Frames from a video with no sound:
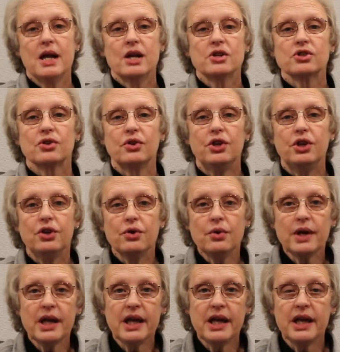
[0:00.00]
So
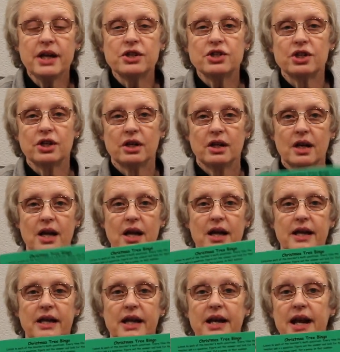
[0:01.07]
you each
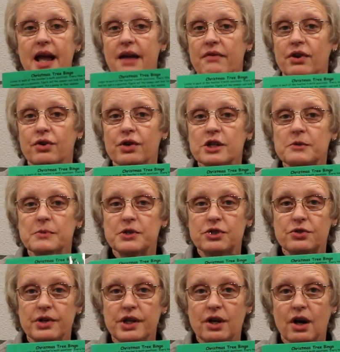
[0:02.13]
can have a Christmas
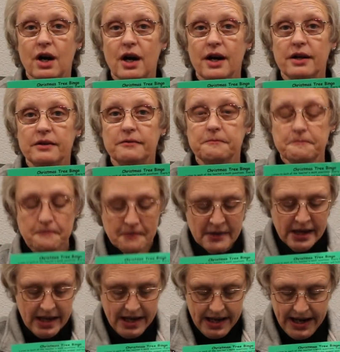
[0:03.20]
tree card,
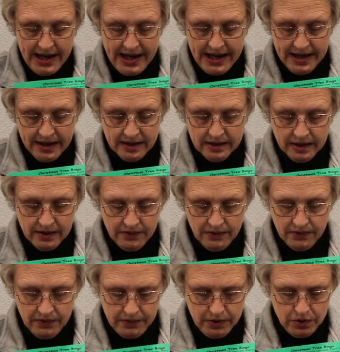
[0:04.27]
and
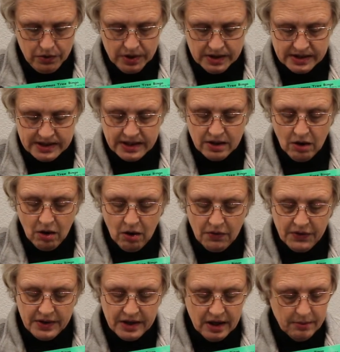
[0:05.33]
you can see all
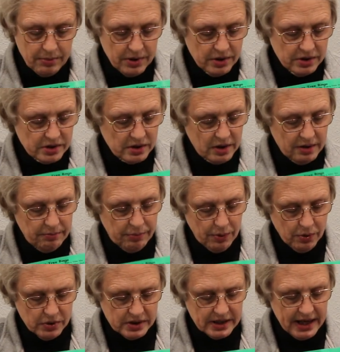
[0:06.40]
the numbers on
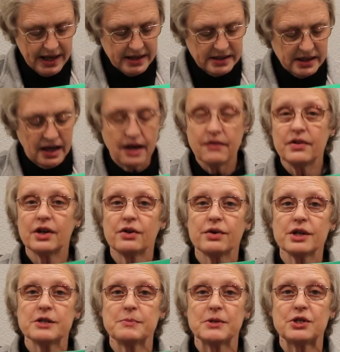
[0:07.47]
both sides of the
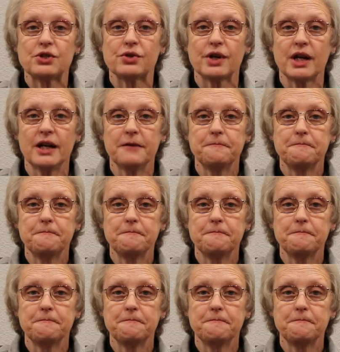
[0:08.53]
Christmas tree.